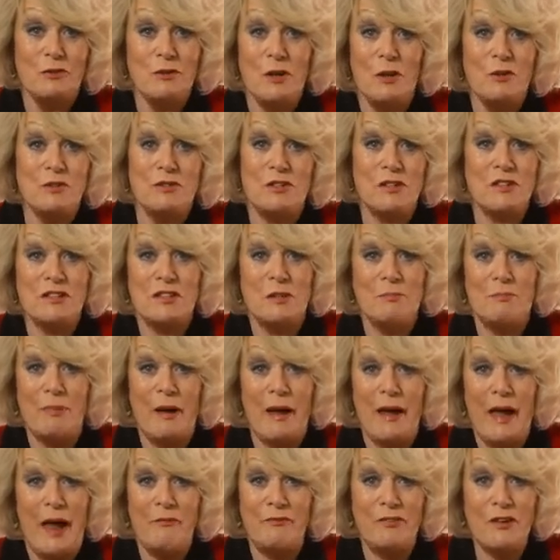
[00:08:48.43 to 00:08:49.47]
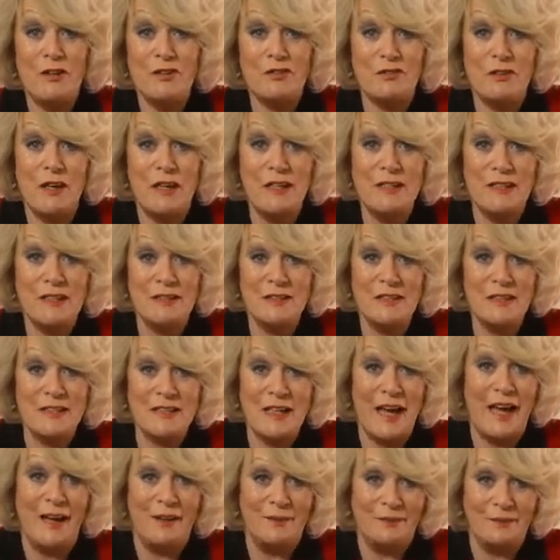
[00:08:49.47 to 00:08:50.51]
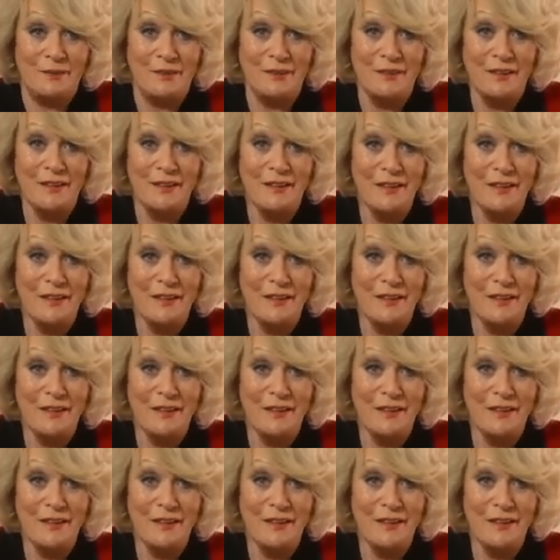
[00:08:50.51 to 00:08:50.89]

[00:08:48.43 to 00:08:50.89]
knows just about every trade in the town,